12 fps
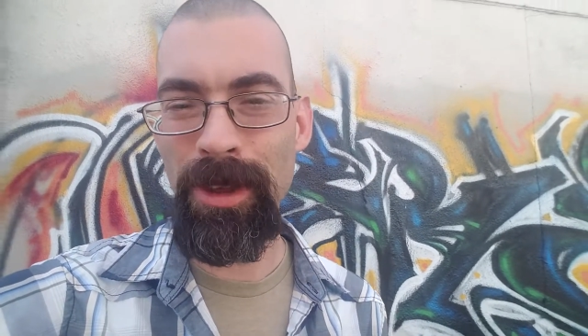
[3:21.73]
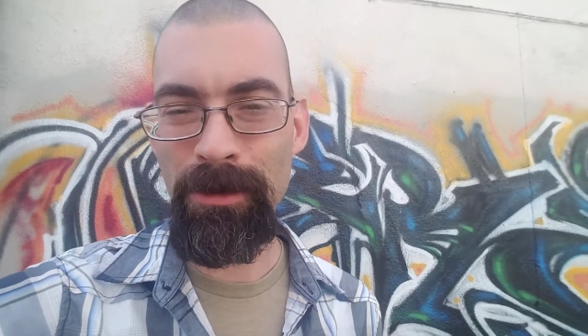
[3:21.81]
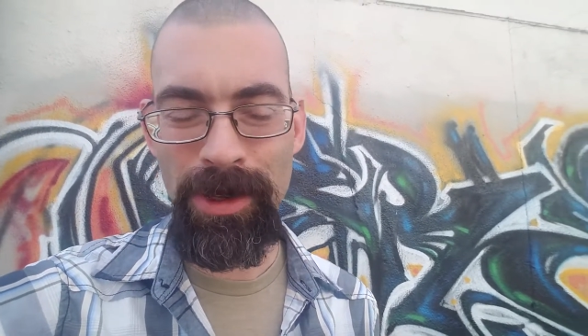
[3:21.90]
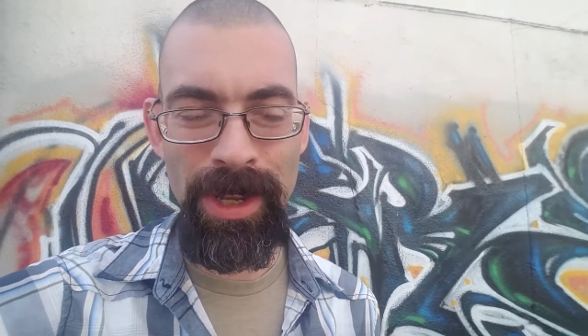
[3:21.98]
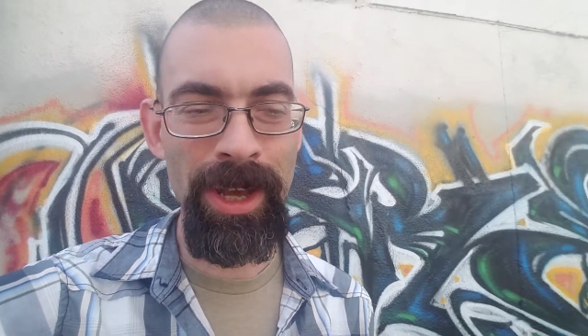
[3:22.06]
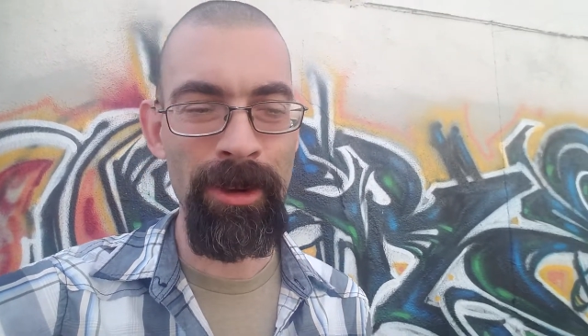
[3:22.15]
up
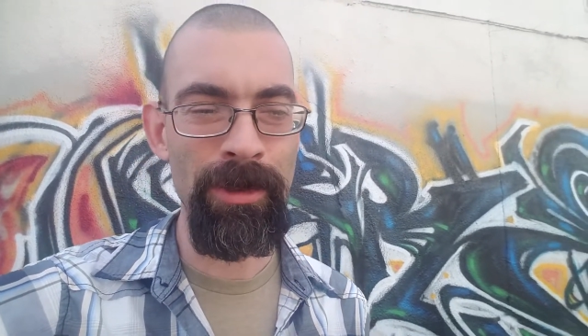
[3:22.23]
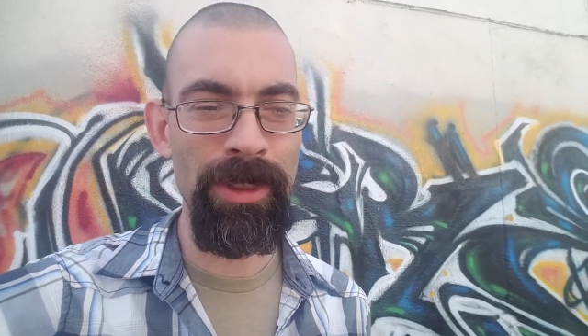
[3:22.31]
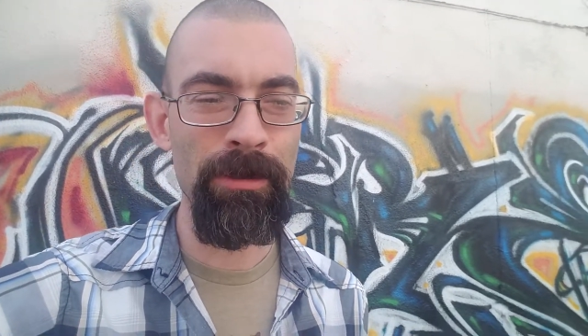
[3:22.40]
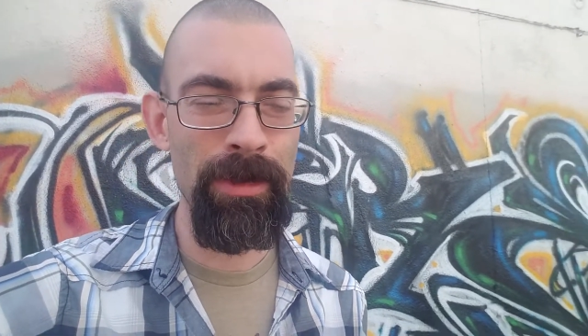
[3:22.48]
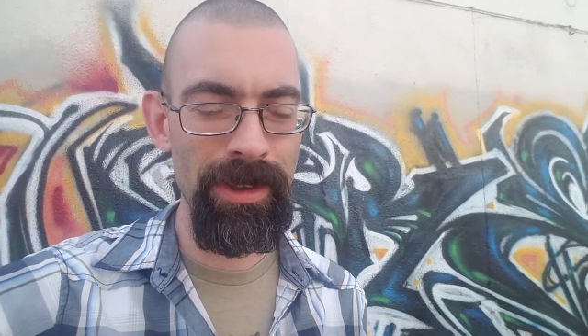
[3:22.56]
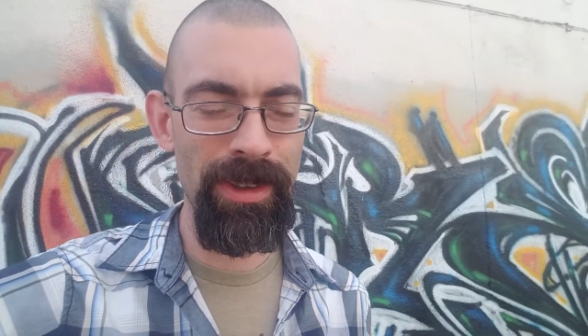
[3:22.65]
and down, but
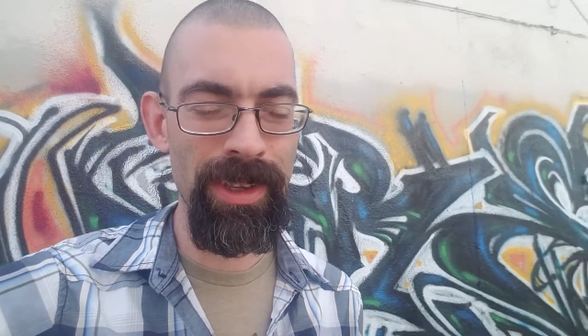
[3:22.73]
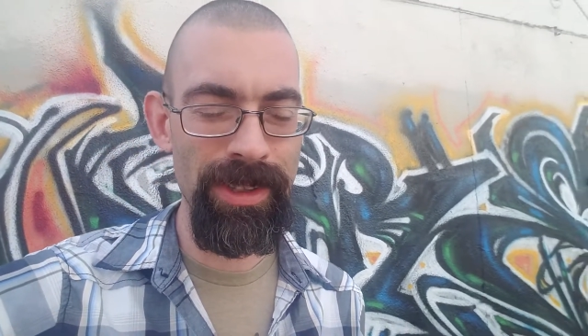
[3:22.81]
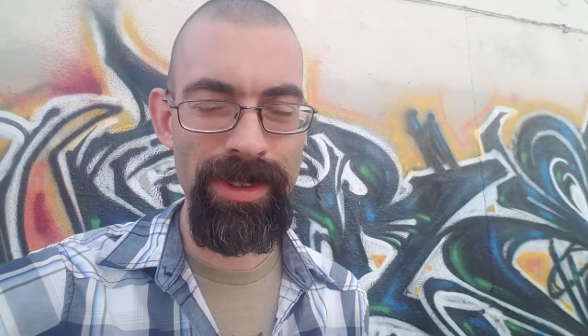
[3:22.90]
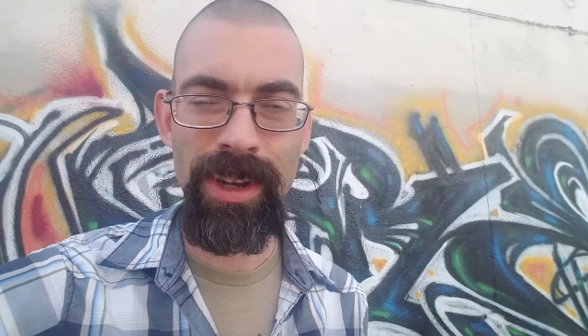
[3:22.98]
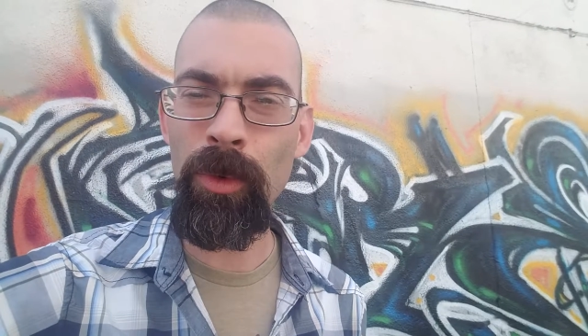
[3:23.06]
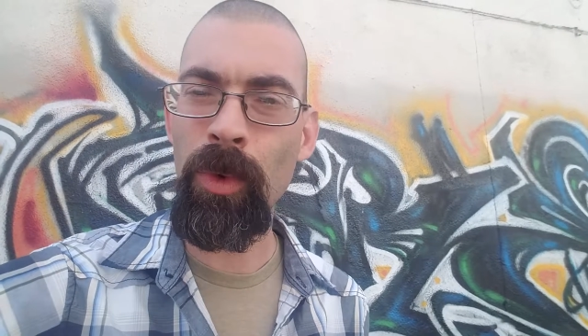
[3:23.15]
the big things
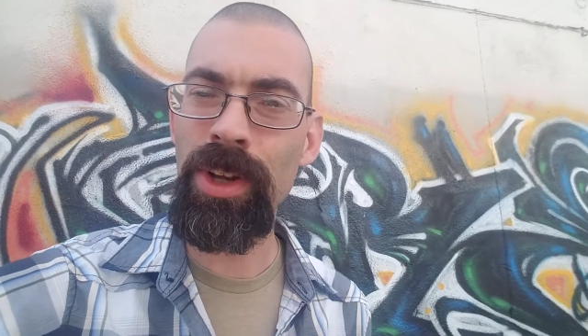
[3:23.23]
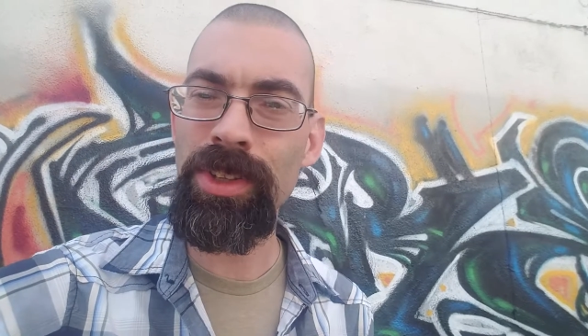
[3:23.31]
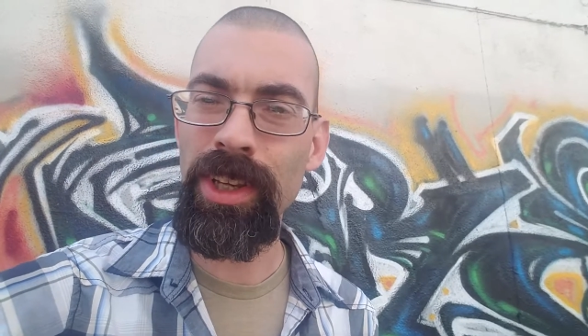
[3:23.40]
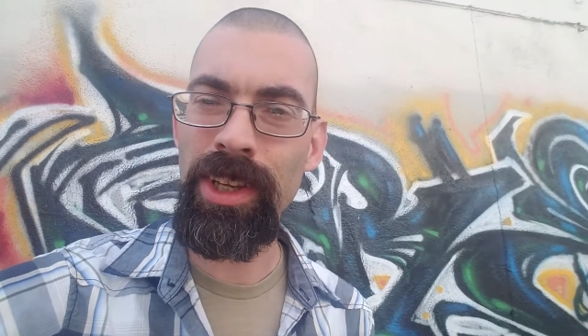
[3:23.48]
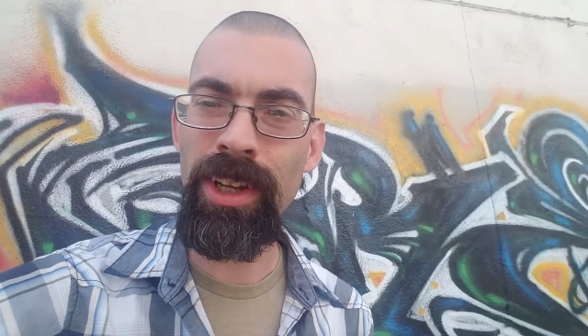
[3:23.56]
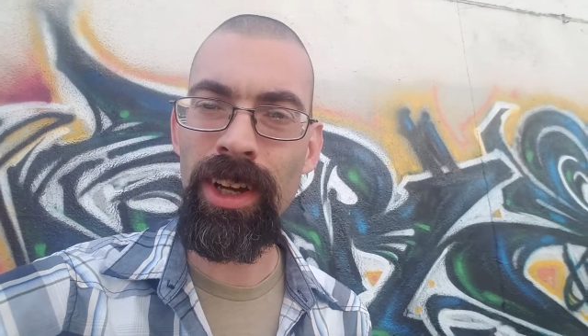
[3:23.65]
that I wanted
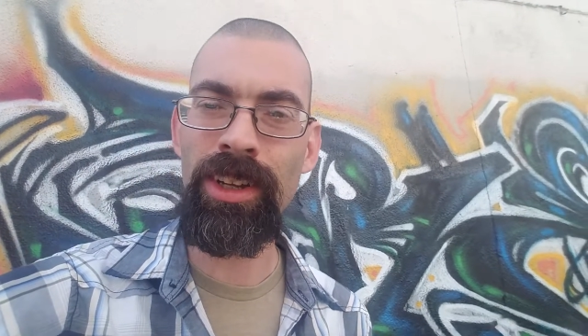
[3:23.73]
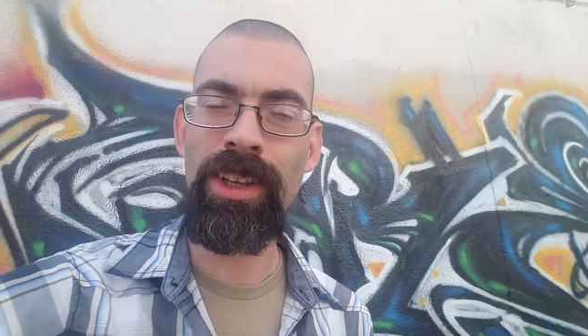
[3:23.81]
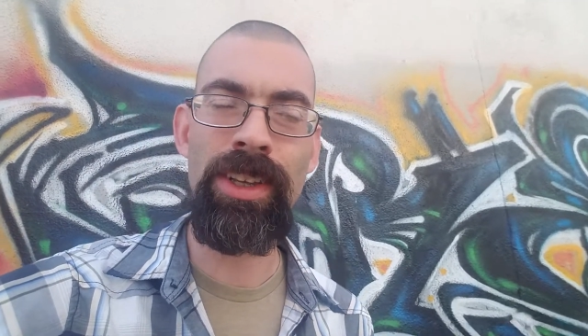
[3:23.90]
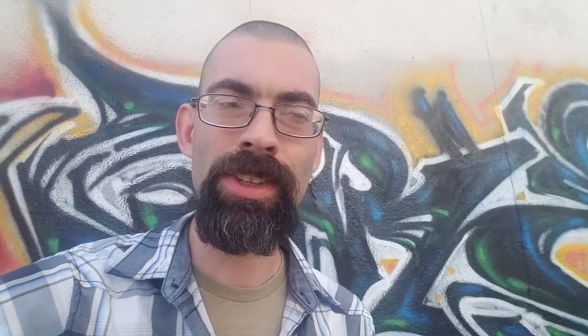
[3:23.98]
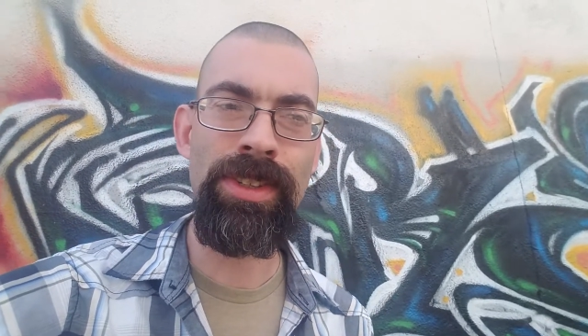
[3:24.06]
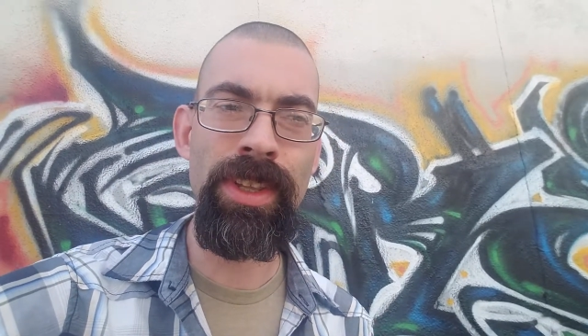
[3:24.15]
to hit on
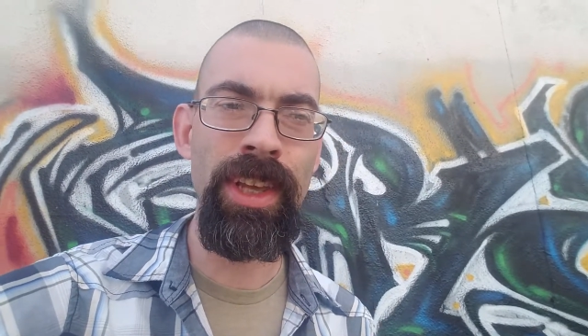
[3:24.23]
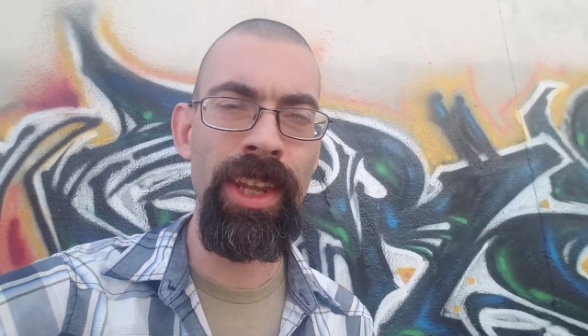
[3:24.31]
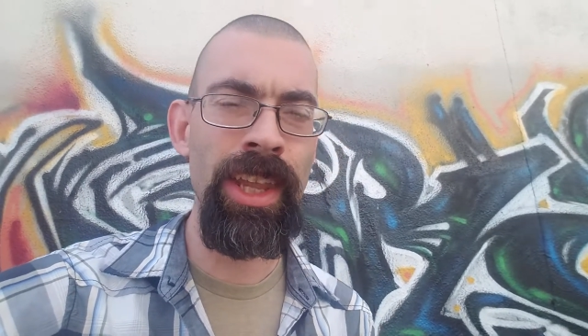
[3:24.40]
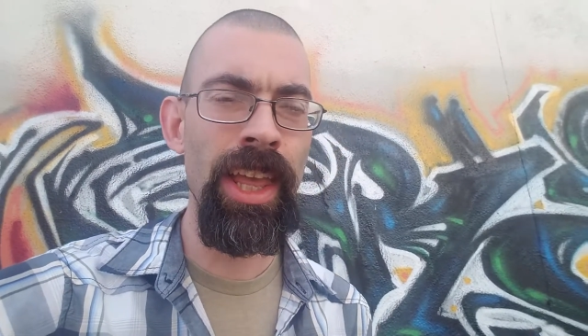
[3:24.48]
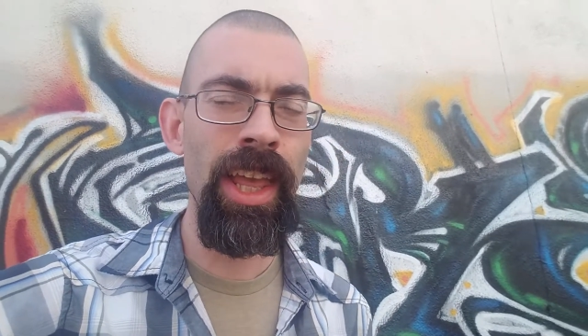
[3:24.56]
is that